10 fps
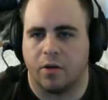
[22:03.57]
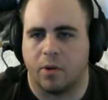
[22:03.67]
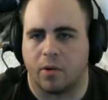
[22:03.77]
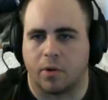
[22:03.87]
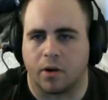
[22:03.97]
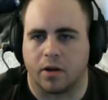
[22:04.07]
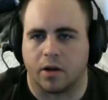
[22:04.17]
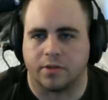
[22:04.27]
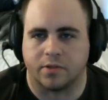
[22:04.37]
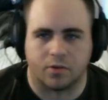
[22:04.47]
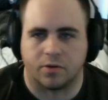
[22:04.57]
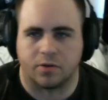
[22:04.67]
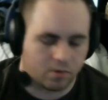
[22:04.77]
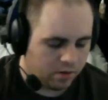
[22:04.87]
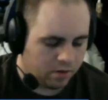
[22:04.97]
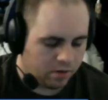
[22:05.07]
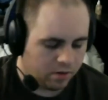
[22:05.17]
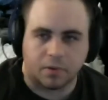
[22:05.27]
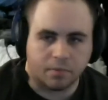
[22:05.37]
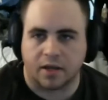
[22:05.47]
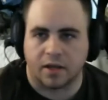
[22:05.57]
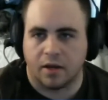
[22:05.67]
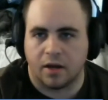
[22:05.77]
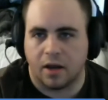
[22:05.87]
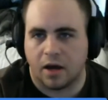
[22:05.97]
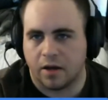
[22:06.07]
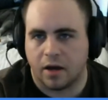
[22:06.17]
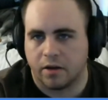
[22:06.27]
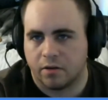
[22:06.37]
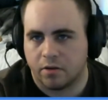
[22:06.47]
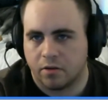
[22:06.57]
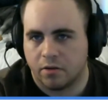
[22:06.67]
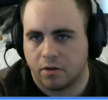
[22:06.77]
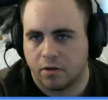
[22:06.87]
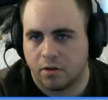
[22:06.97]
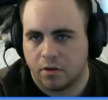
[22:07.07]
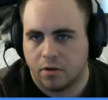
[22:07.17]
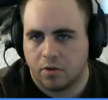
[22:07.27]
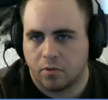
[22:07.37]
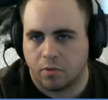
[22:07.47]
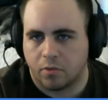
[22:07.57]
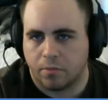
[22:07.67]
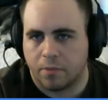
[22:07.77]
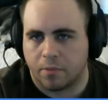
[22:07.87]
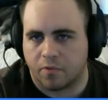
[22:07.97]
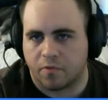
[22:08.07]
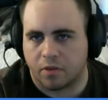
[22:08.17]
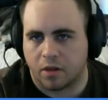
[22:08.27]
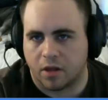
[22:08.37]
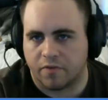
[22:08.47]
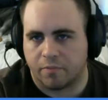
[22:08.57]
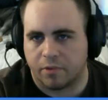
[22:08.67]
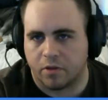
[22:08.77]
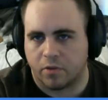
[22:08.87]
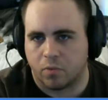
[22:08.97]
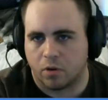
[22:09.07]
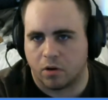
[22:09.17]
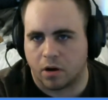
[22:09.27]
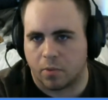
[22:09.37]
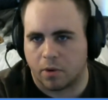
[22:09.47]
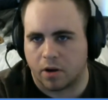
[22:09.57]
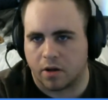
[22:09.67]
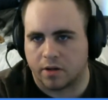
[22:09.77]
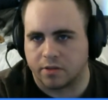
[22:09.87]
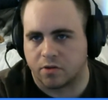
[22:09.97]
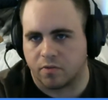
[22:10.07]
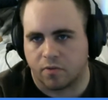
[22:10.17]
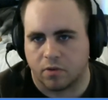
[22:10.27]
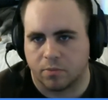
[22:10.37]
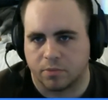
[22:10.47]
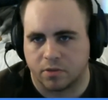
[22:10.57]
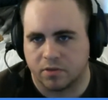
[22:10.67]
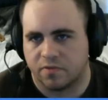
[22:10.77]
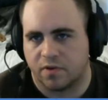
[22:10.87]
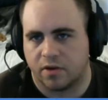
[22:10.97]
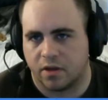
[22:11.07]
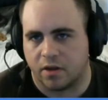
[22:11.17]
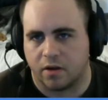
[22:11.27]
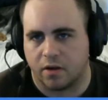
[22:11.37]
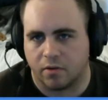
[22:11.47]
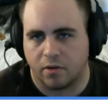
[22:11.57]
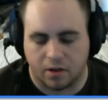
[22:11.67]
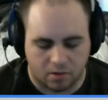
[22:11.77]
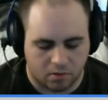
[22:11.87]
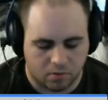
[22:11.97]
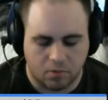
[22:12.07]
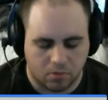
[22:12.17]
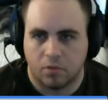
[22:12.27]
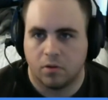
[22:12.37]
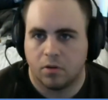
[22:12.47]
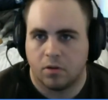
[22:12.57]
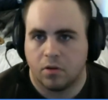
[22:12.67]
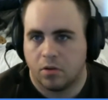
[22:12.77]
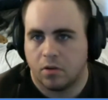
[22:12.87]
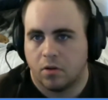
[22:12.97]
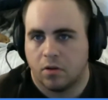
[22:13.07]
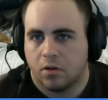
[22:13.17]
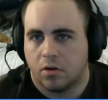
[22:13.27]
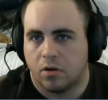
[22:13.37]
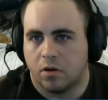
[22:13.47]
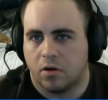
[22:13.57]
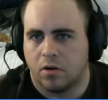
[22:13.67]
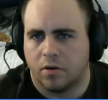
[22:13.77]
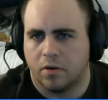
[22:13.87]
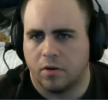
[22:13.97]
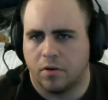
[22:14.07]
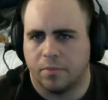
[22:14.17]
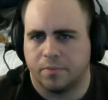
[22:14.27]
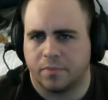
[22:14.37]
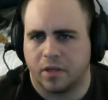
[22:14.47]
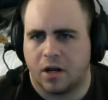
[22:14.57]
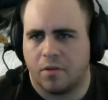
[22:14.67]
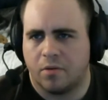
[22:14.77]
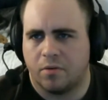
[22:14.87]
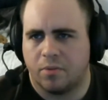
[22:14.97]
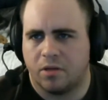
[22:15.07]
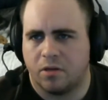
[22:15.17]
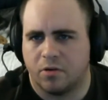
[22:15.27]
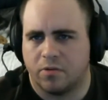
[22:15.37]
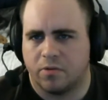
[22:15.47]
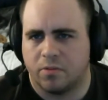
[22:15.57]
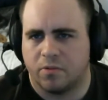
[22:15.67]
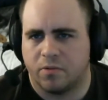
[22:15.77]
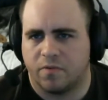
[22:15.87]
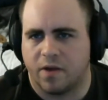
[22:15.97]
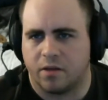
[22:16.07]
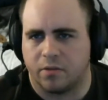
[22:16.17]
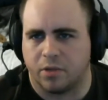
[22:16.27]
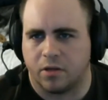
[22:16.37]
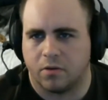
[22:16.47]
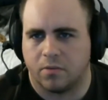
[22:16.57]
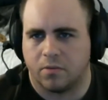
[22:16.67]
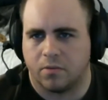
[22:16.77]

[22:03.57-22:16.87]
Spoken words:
I know I recognized her, but I cannot remember for the life of me where I recognized her from. So let's find that out now. And IMDb, you're failing me here.